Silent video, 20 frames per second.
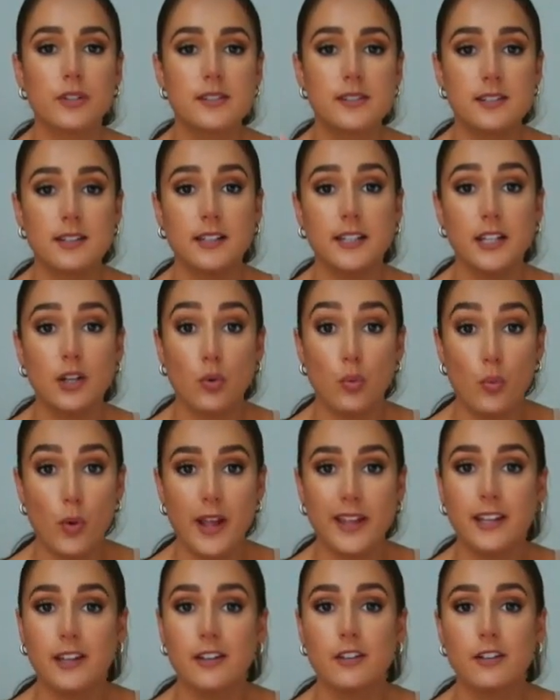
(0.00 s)
sleek
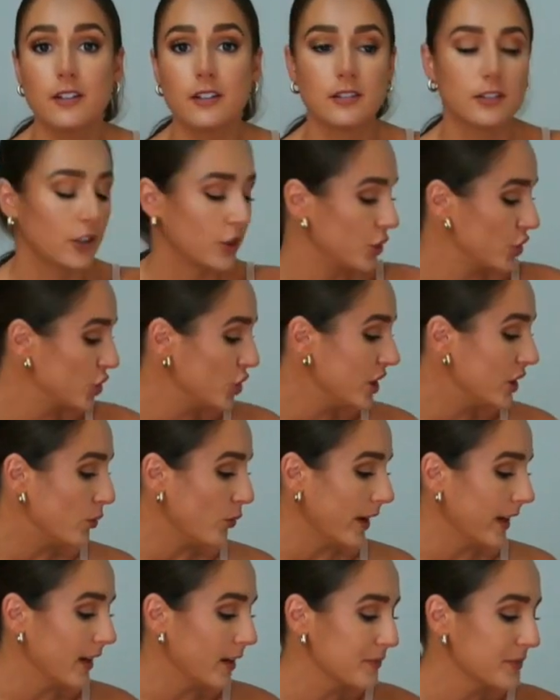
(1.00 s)
white, or chic
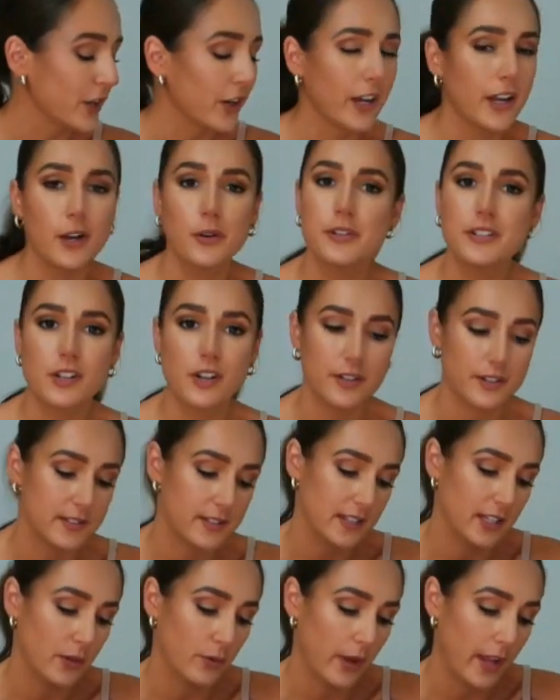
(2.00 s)
white, I'm sorry, I always call it
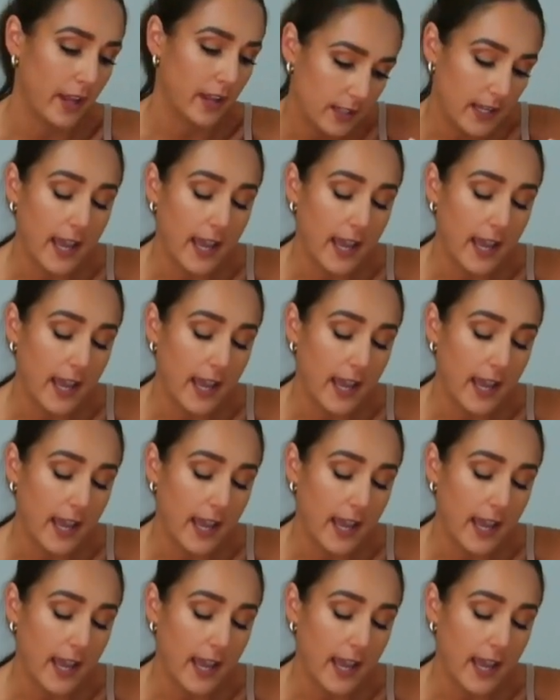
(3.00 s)
sleek white.